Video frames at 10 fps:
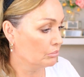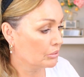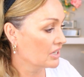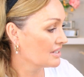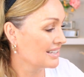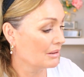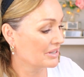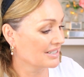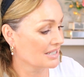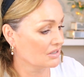a good price on that
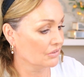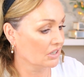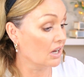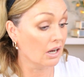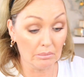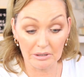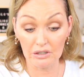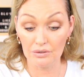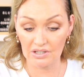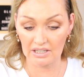because I don't think I'll be
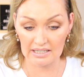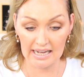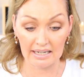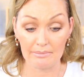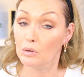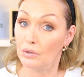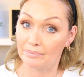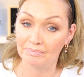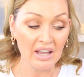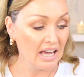using it
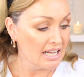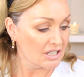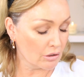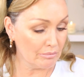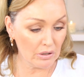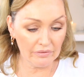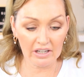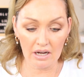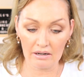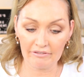anymore. So
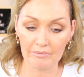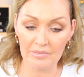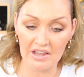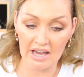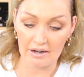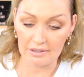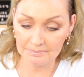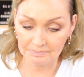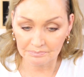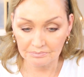moving on from
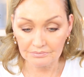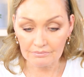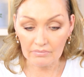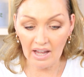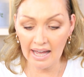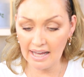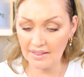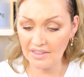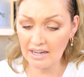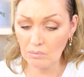there,
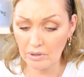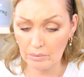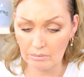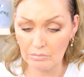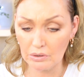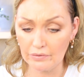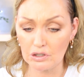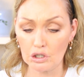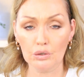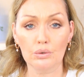then we will
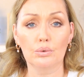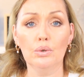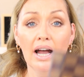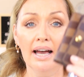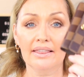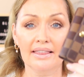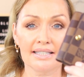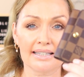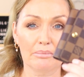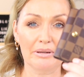move to
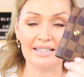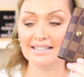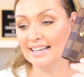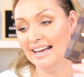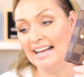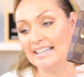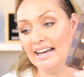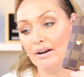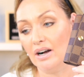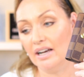this little piece.
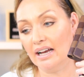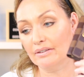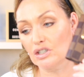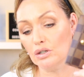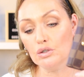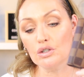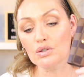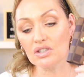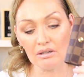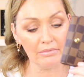Now, I have showed you
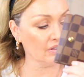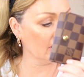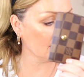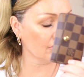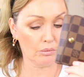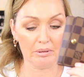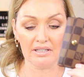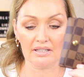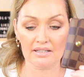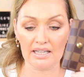some of the next few
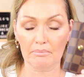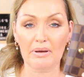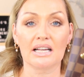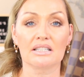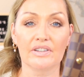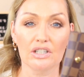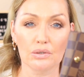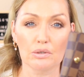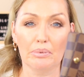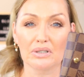pieces in past
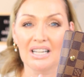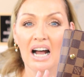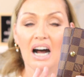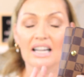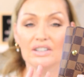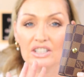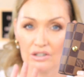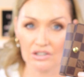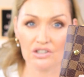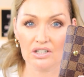videos, but I only
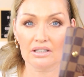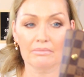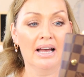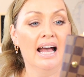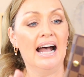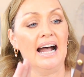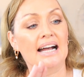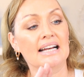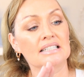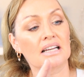touched on them.
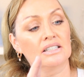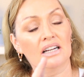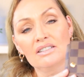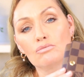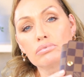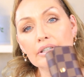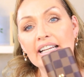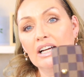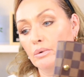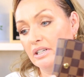And I didn't
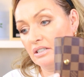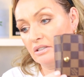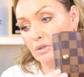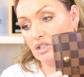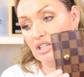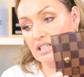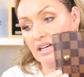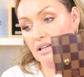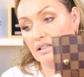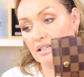really go into much
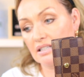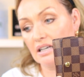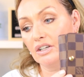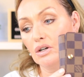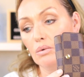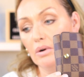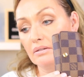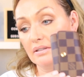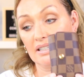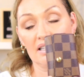detail on this. I know
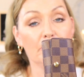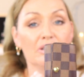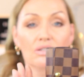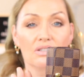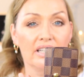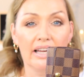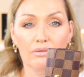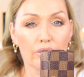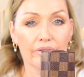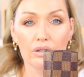this has been done to
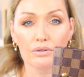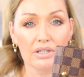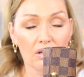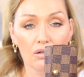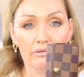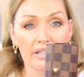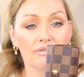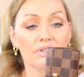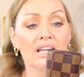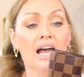death, reviewed and all the
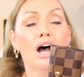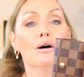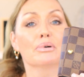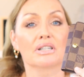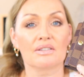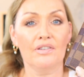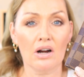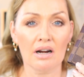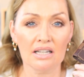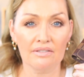rest of it. But as
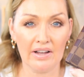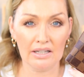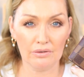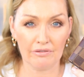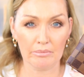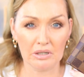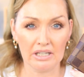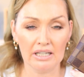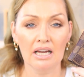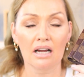far as value for
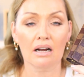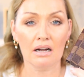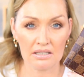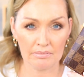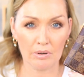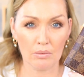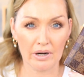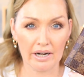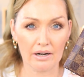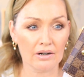money, cost per
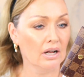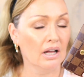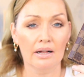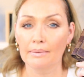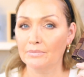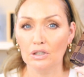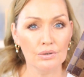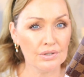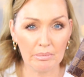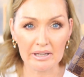wear,
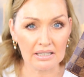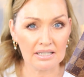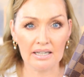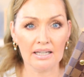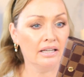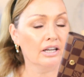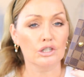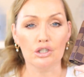usability,